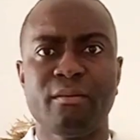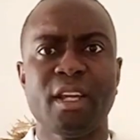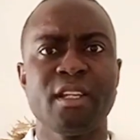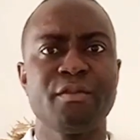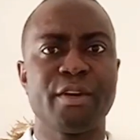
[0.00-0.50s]

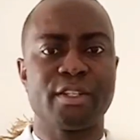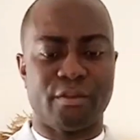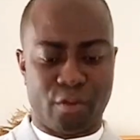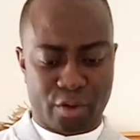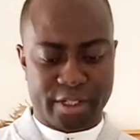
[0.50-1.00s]
The first, of
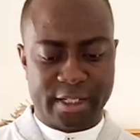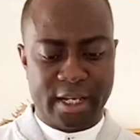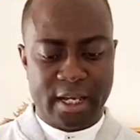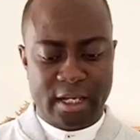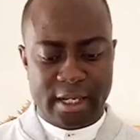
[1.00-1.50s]
course,
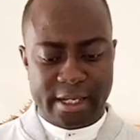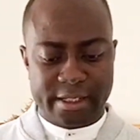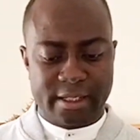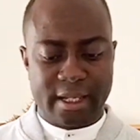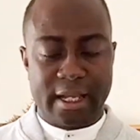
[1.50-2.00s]

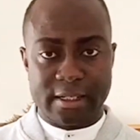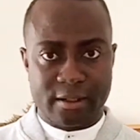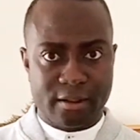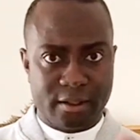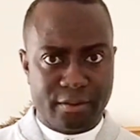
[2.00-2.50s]
is
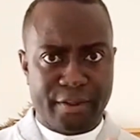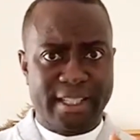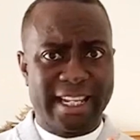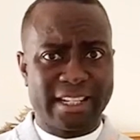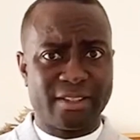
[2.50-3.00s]
that the first thing
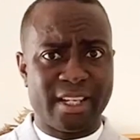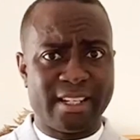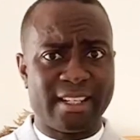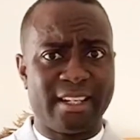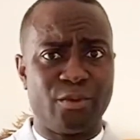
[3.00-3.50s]
I'd like to say is
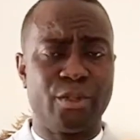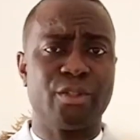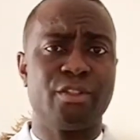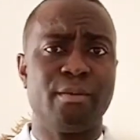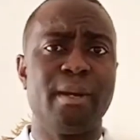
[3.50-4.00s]
that we should
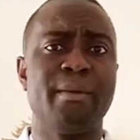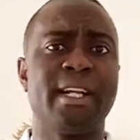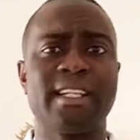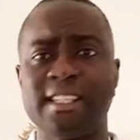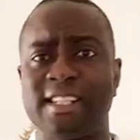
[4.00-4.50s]
remember that
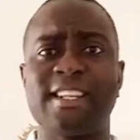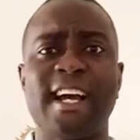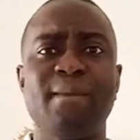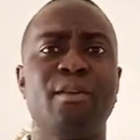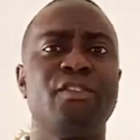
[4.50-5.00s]
in the
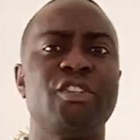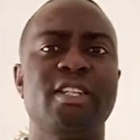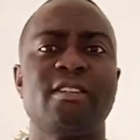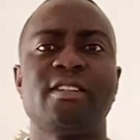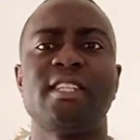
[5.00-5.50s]
time of
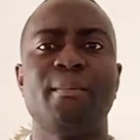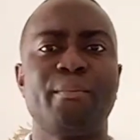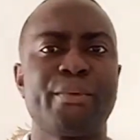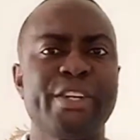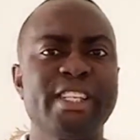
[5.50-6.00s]
Jesus, the
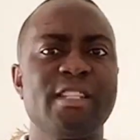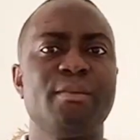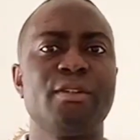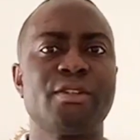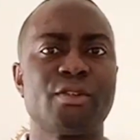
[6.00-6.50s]

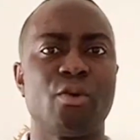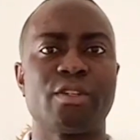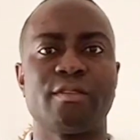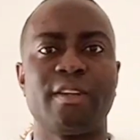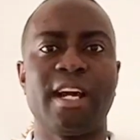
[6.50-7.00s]
principal source
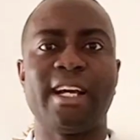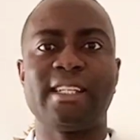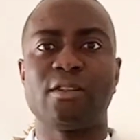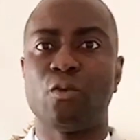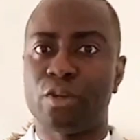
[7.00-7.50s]
of light
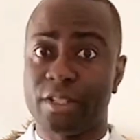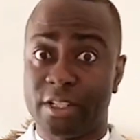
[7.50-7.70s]
was the